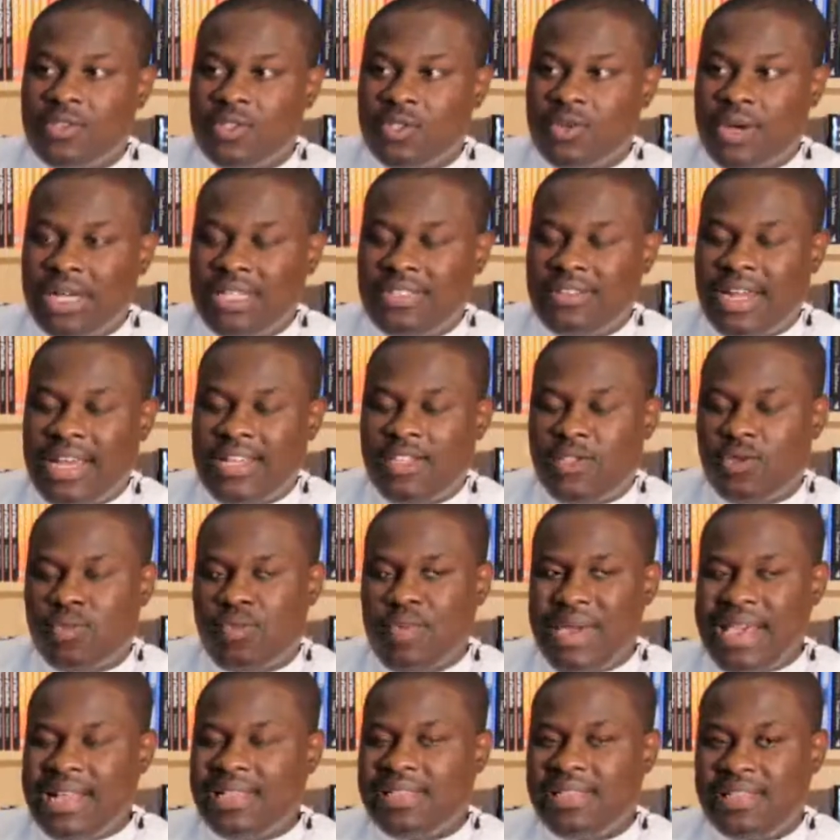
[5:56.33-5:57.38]
So I try to
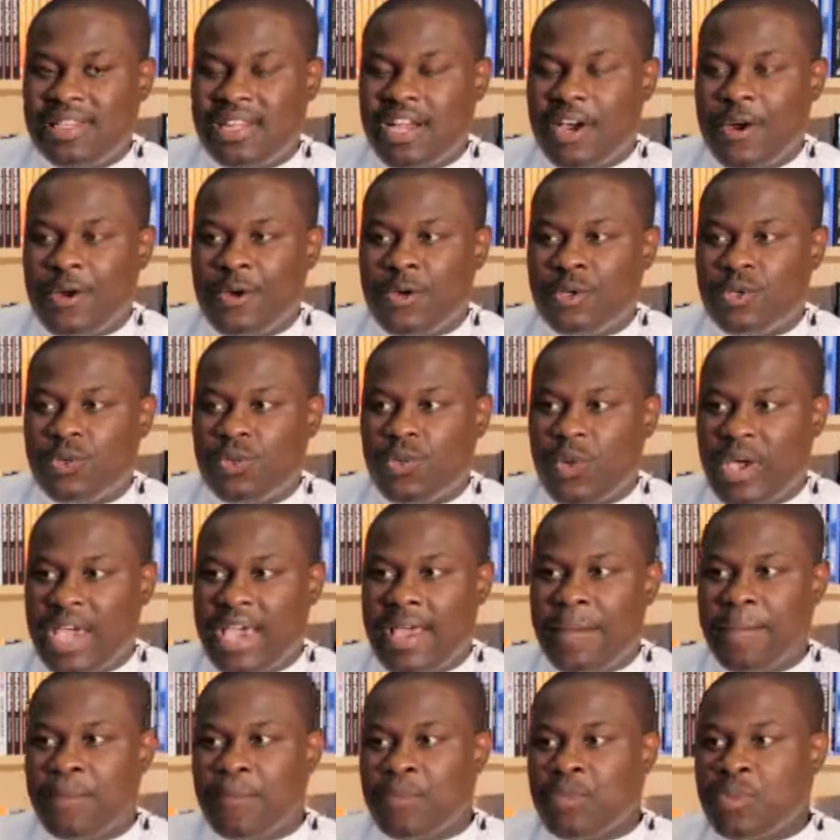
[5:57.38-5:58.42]
paint scenarios
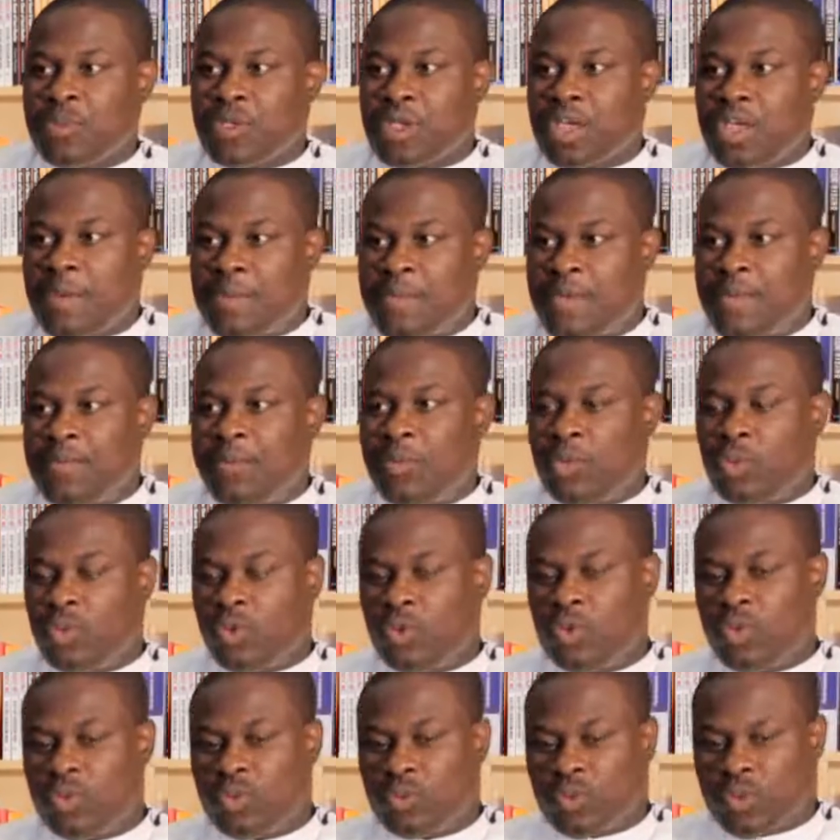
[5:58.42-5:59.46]
where
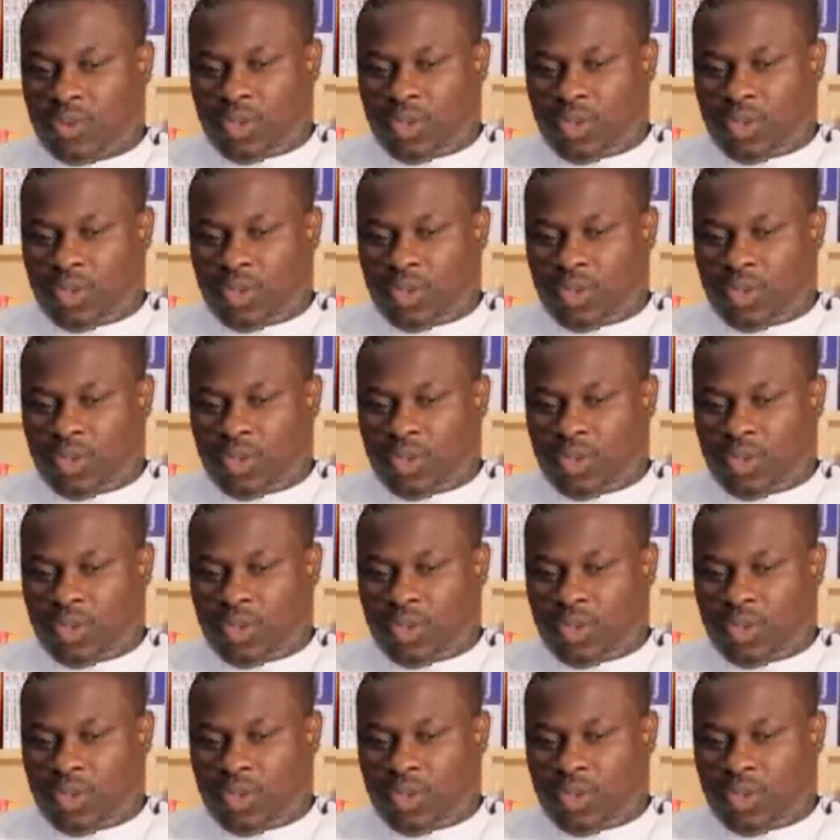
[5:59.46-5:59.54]
people